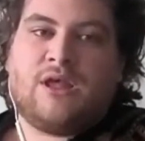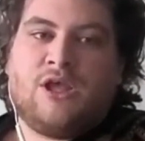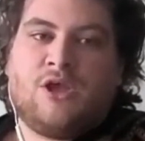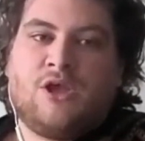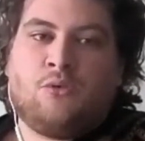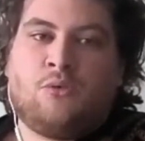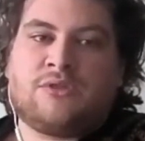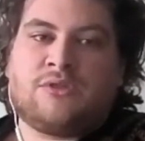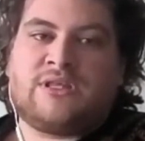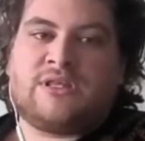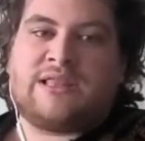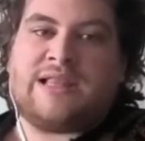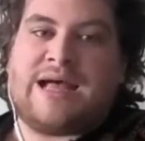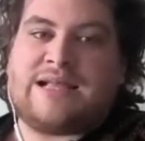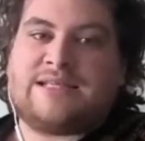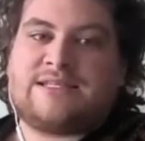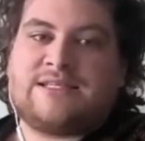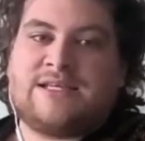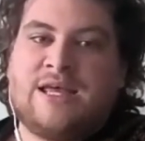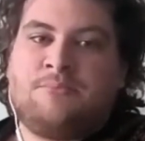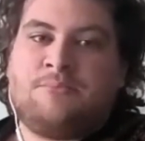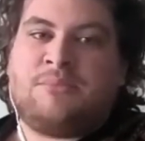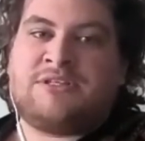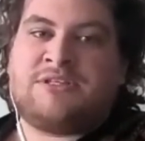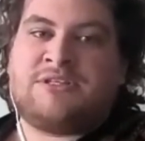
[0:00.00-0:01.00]
with the latter
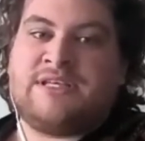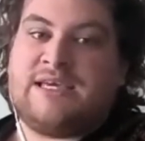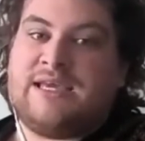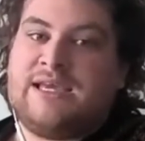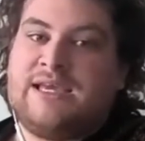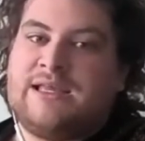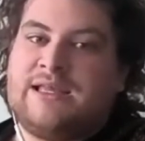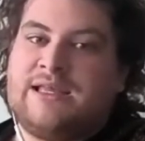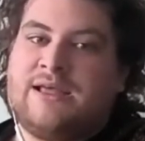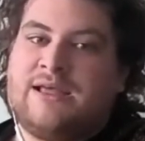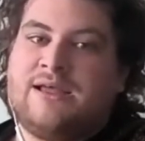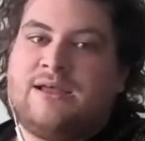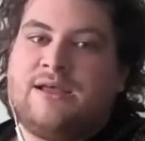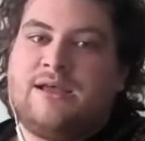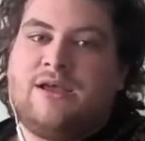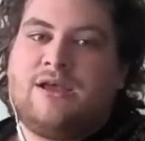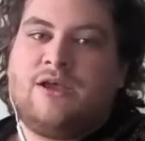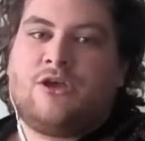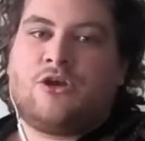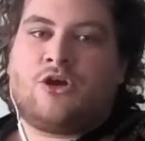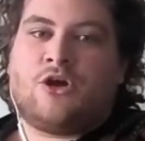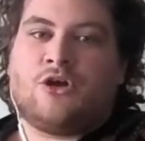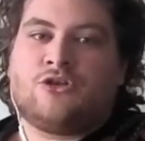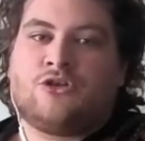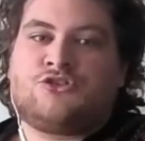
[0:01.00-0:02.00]
in particular
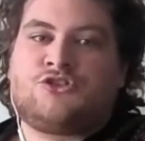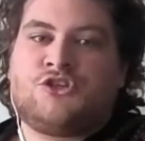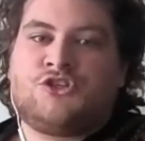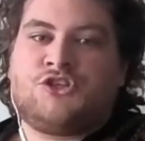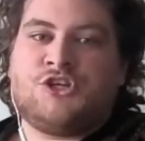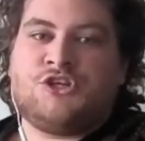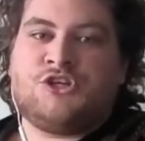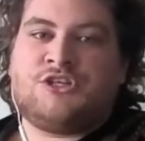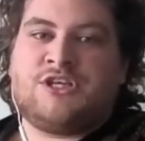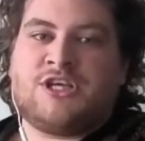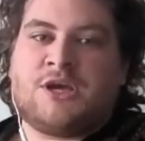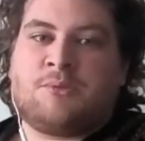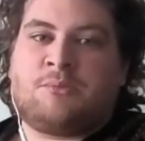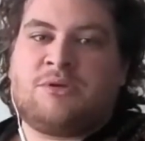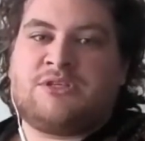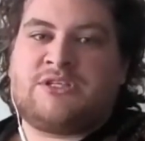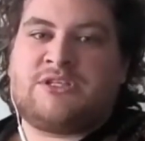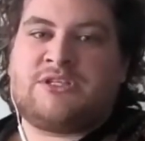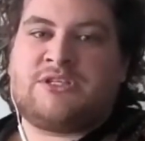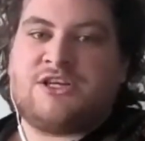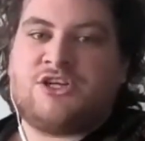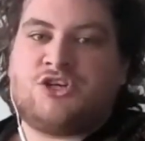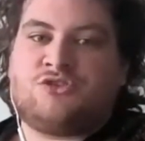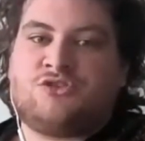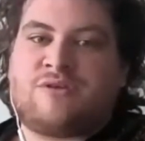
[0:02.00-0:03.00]
constituting a
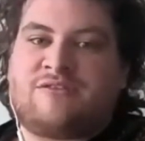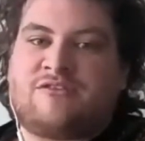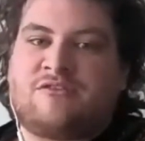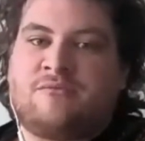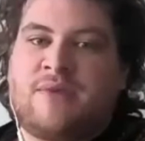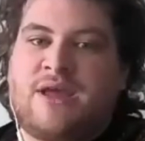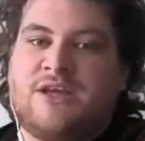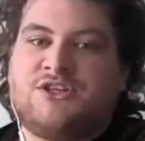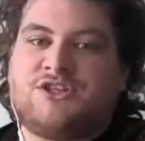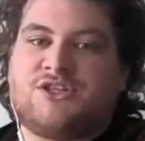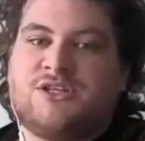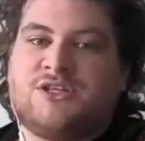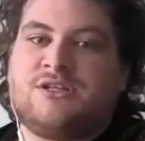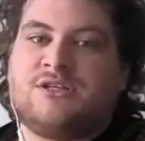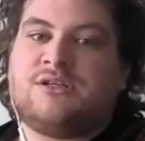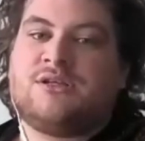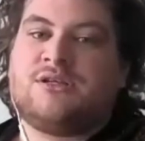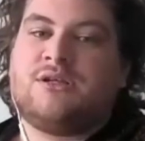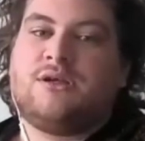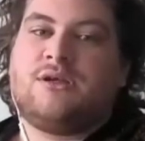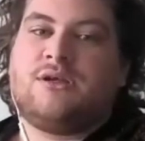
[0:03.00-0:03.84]
potential reformation